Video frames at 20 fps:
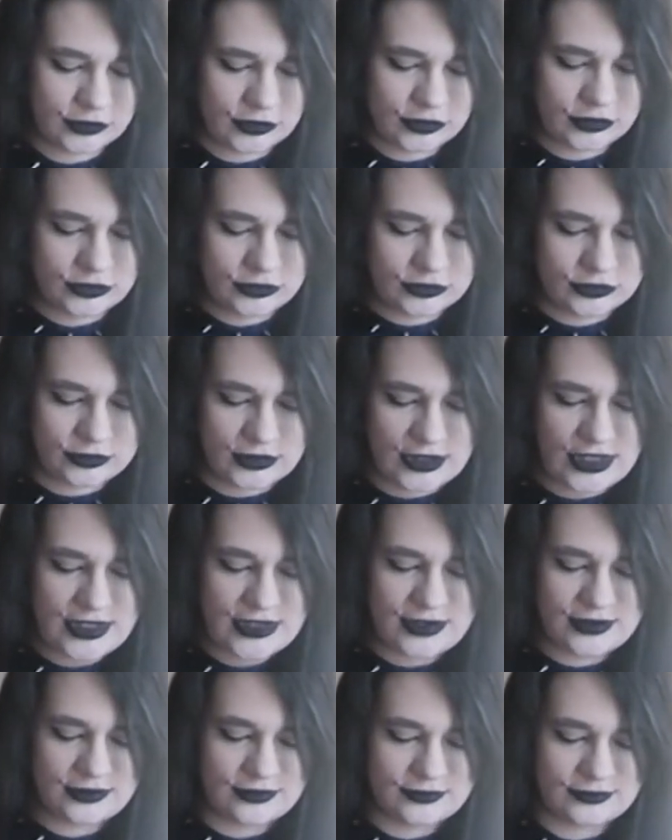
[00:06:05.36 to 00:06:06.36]

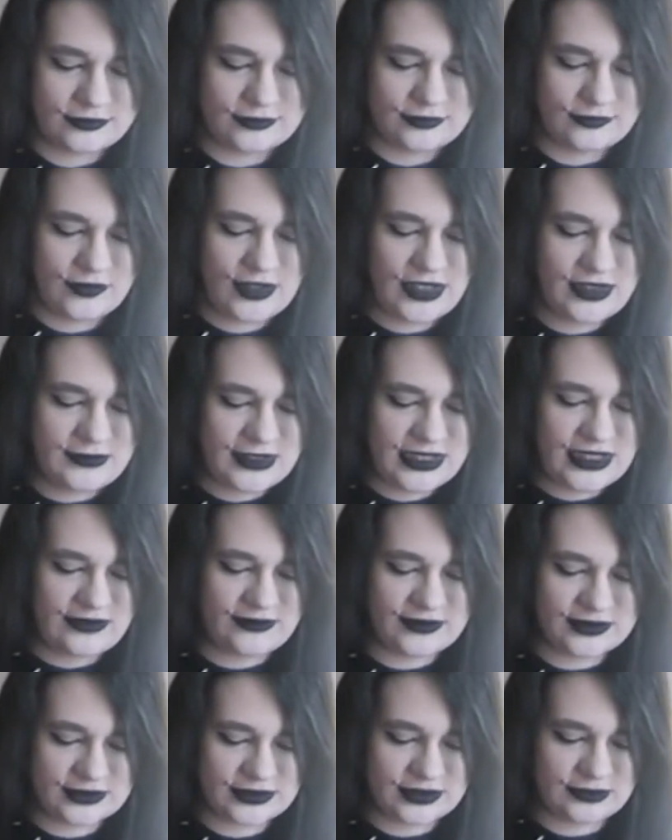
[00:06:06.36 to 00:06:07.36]
Ah! Why am I
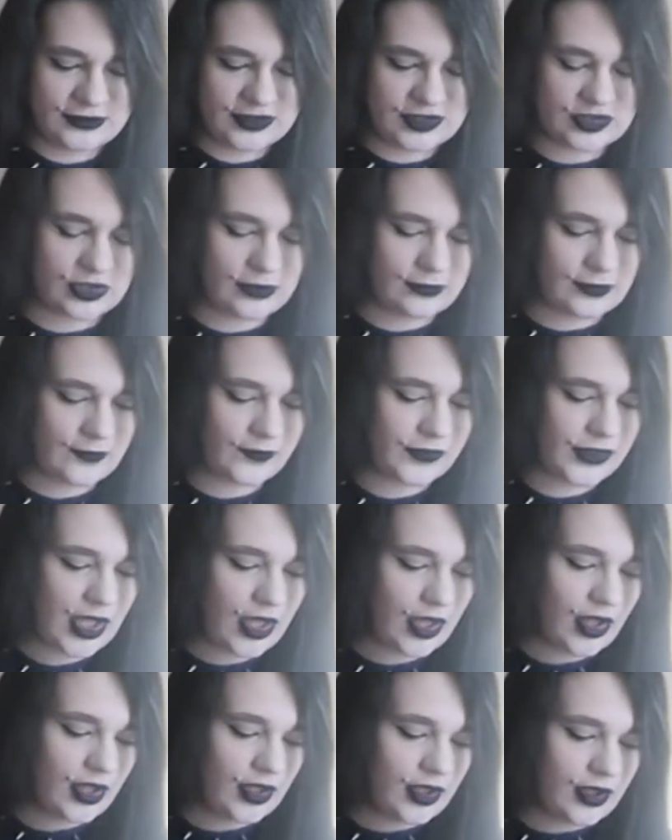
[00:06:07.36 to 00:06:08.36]
having so much trouble?
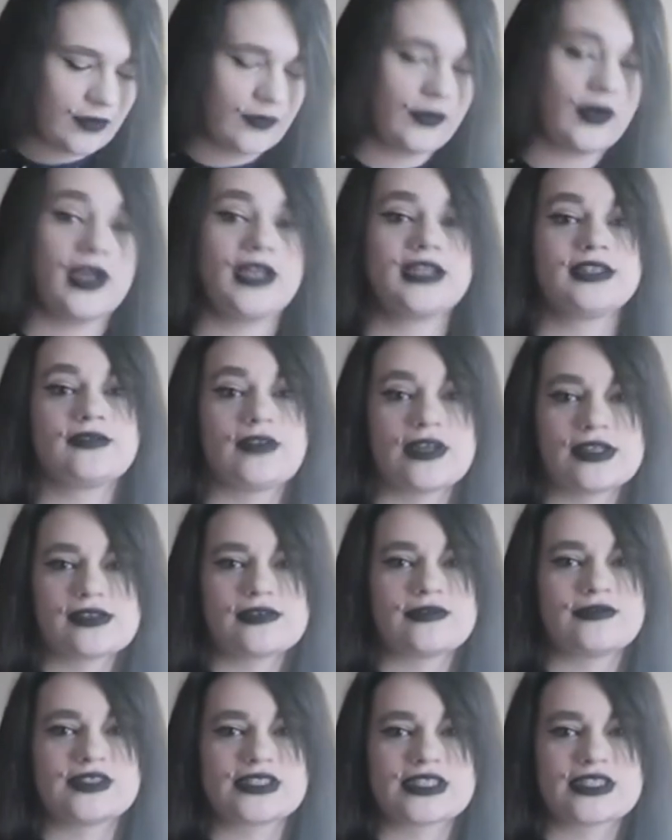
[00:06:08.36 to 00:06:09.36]
Why do I
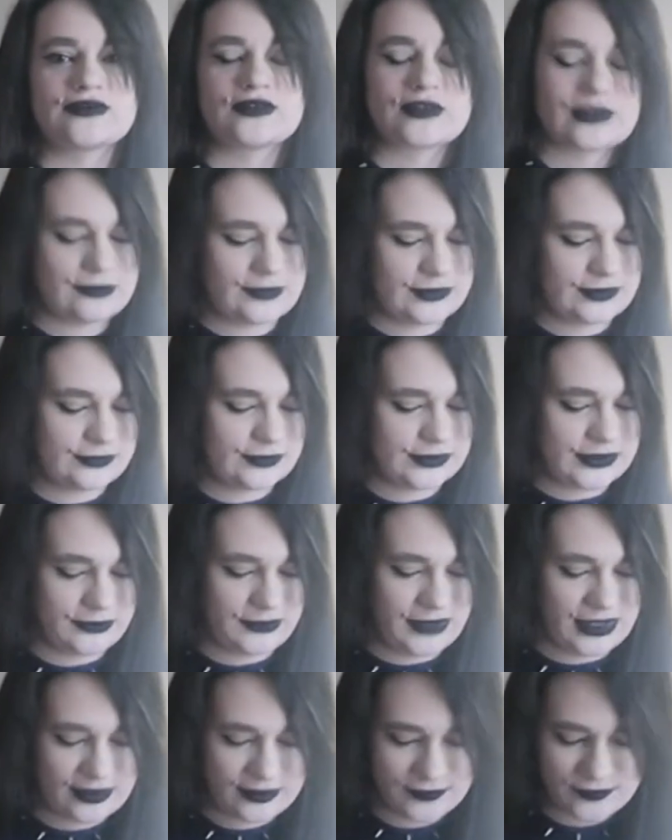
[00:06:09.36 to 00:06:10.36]
always have trouble when I'm
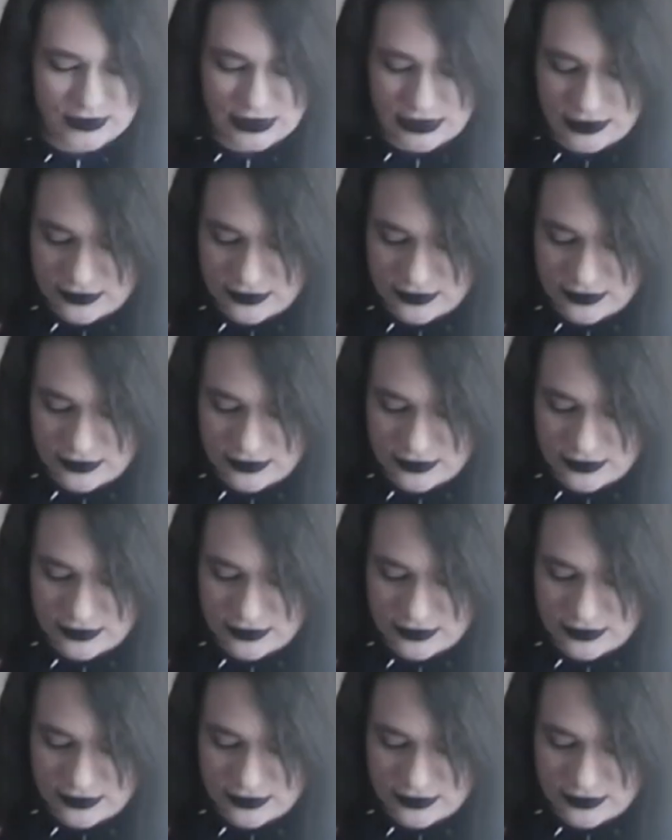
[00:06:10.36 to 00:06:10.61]
making